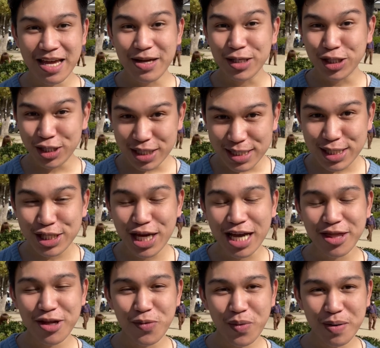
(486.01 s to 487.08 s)
Just check
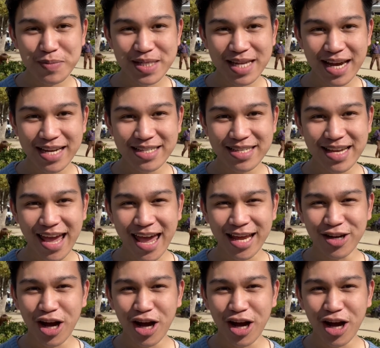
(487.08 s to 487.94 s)
their website, and